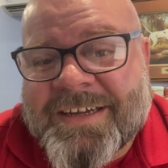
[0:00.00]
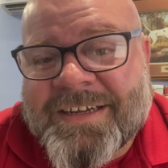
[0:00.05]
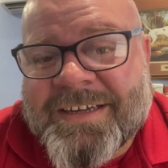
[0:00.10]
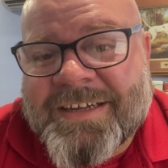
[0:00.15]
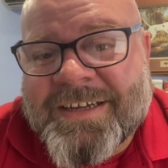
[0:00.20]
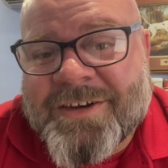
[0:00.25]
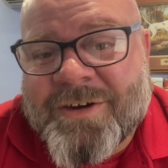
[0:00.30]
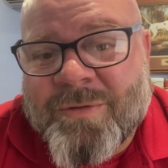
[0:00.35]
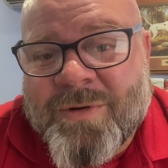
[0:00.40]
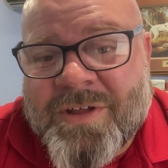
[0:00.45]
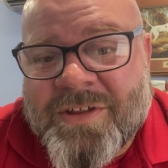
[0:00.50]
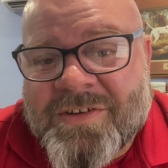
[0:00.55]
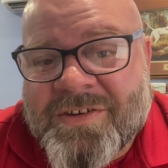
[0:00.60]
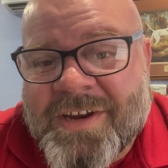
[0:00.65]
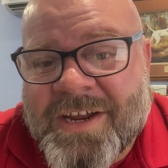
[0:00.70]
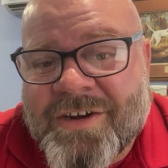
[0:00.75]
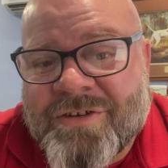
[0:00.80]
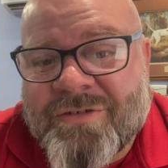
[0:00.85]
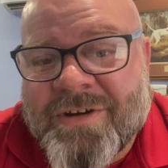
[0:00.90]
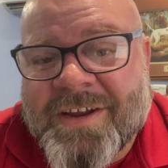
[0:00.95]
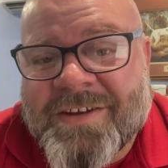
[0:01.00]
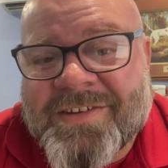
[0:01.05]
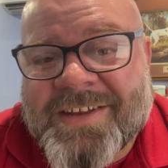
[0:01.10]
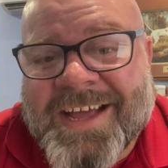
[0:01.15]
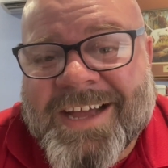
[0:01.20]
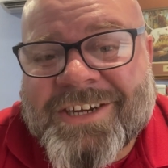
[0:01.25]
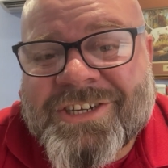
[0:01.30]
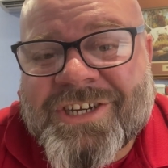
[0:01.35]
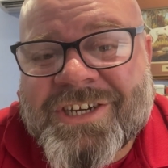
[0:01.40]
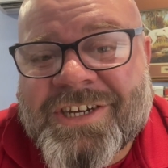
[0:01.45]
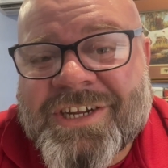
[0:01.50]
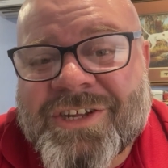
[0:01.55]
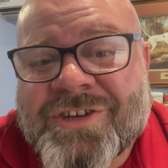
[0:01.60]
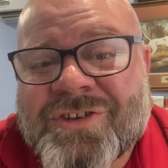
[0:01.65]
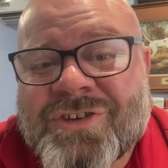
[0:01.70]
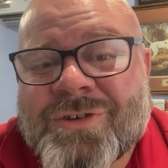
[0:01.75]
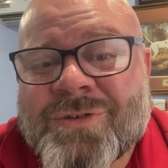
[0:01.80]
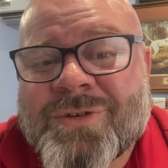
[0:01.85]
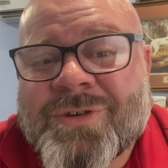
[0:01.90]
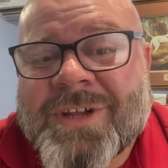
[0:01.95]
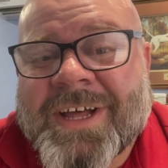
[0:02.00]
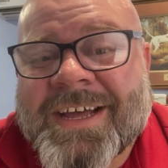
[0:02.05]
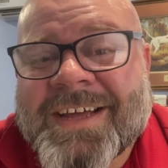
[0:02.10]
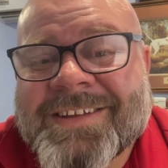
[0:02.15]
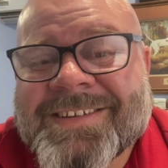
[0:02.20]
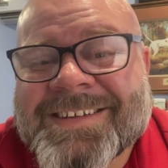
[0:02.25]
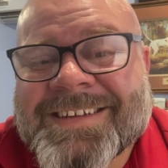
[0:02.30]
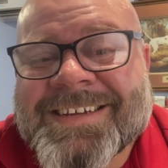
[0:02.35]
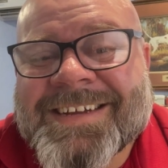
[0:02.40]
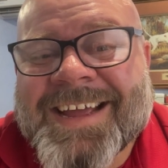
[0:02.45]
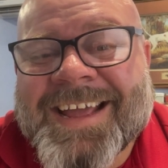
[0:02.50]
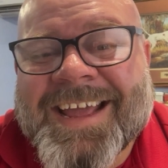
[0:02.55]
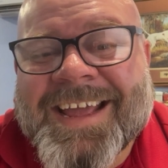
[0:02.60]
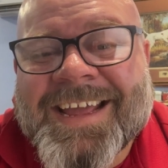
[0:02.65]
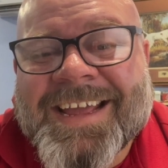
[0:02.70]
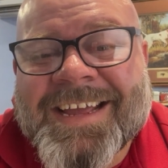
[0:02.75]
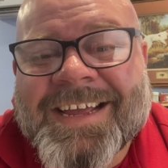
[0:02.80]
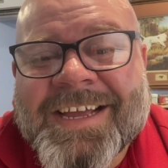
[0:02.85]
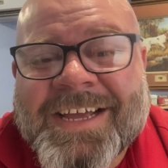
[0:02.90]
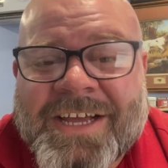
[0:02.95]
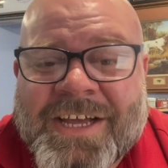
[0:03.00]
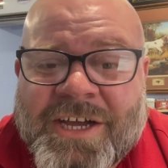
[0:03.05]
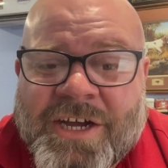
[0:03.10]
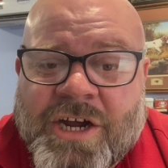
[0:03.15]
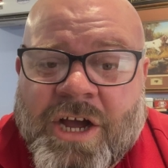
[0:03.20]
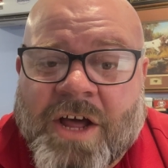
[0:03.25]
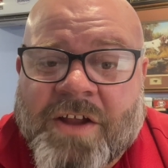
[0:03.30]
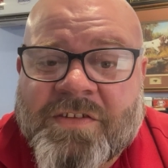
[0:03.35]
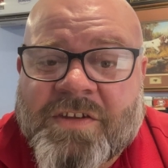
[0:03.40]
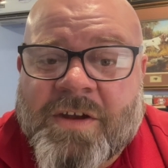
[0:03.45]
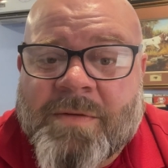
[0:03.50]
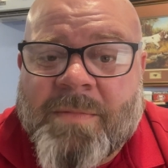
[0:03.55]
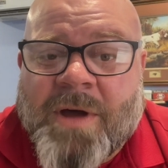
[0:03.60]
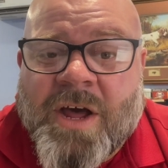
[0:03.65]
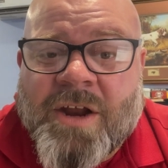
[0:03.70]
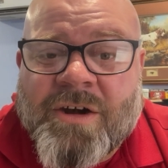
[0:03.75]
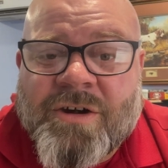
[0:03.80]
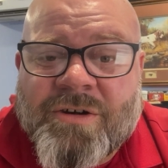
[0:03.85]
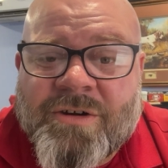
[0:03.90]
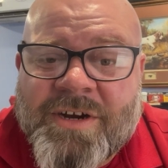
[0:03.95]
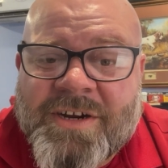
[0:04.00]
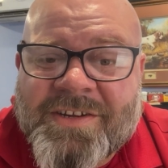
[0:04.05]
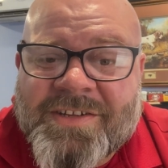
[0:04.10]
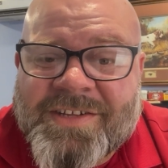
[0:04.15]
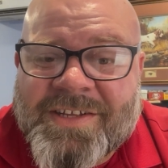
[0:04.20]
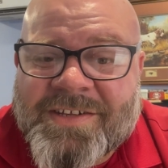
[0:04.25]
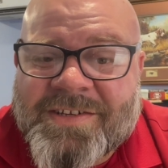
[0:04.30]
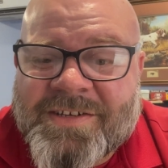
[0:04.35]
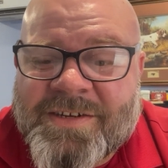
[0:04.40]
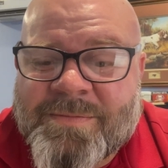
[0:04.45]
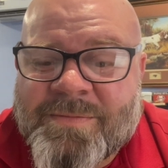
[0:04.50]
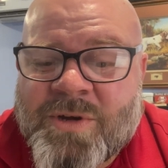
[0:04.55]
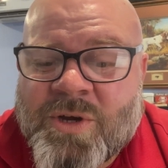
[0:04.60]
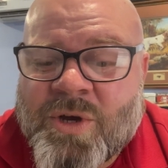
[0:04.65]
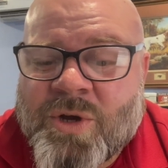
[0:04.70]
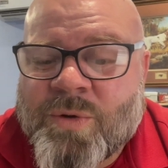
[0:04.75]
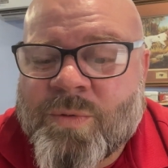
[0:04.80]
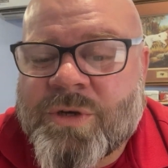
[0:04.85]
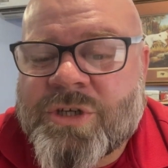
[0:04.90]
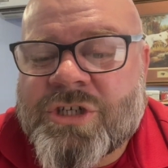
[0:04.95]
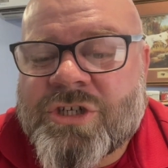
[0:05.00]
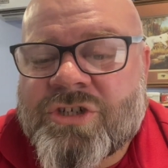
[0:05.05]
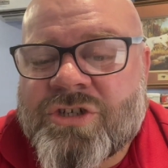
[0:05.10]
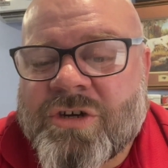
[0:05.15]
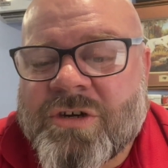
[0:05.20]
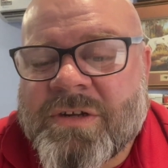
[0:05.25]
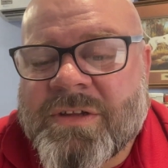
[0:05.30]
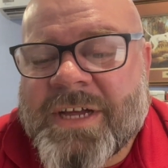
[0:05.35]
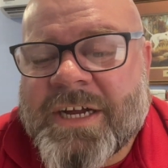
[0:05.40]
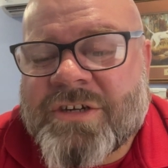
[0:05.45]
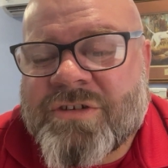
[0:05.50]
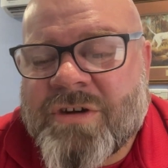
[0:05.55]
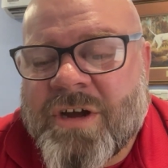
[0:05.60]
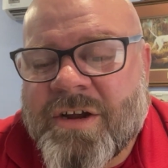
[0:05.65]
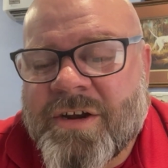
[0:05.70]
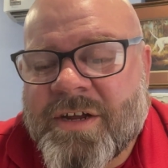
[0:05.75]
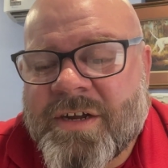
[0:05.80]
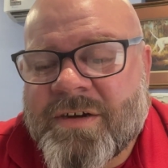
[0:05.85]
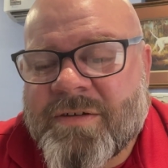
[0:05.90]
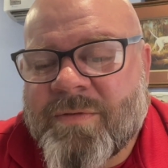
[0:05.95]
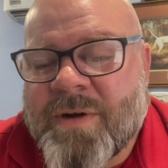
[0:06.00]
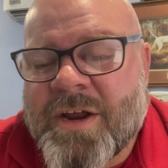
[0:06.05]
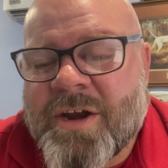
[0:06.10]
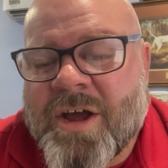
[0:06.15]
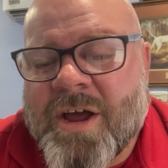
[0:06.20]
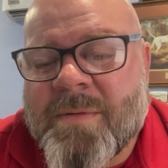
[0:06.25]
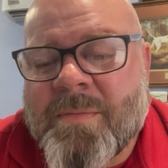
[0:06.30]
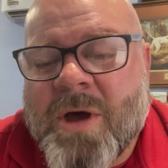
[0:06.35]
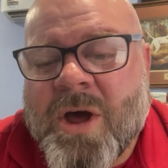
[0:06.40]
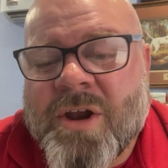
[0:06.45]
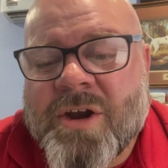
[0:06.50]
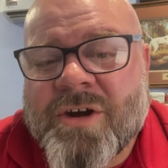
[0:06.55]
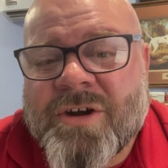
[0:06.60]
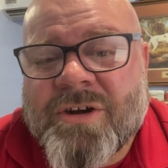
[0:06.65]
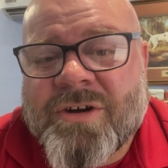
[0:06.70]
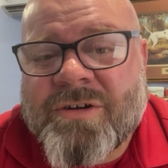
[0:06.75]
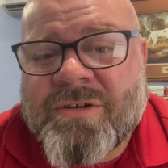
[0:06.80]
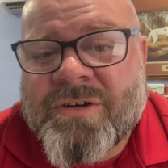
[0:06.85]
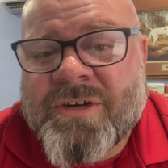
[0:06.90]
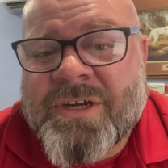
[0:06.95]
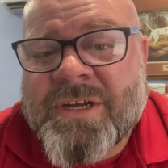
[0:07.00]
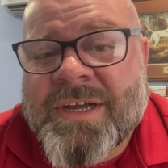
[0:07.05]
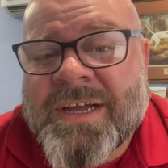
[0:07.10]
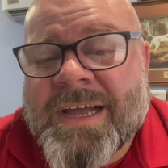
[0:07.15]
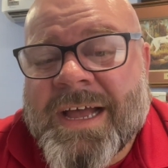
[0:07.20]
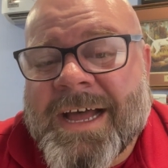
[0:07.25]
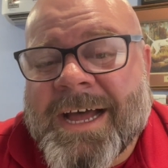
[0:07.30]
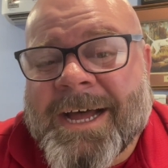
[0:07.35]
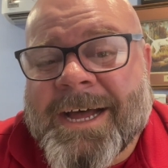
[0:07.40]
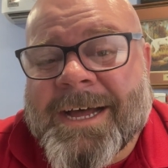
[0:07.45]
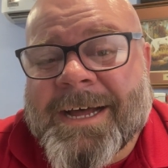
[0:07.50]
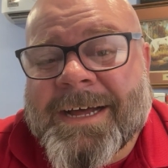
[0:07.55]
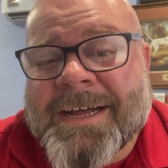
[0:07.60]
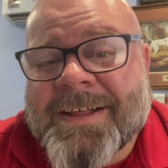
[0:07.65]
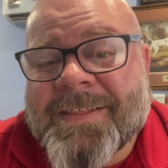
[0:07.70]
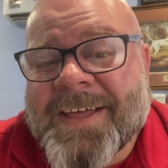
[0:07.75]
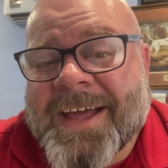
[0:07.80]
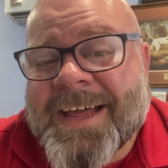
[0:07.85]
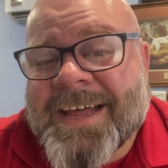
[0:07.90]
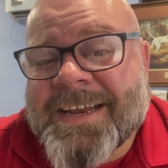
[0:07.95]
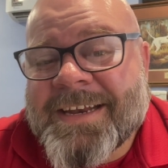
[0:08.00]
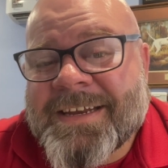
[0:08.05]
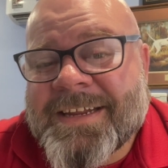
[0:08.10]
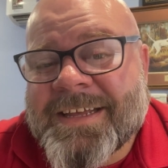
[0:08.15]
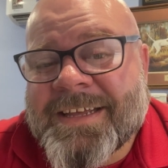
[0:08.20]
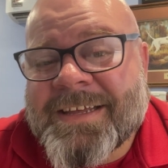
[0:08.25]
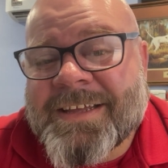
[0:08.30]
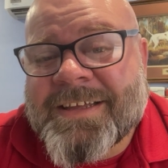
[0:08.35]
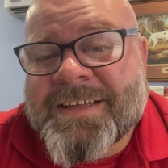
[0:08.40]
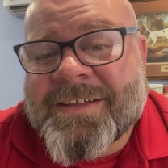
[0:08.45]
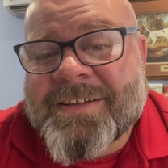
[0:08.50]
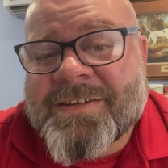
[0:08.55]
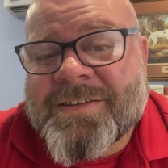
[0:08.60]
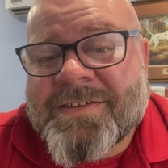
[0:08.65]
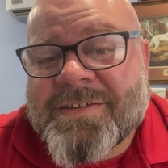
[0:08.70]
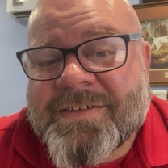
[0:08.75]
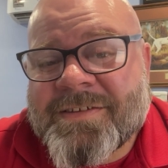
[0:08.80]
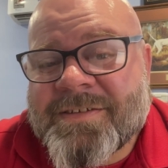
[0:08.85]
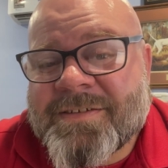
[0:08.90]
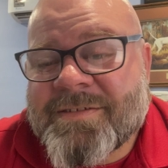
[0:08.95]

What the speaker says: in a real estate transaction is utilizing a constant monitoring system, which is your electronic radon monitor. That is,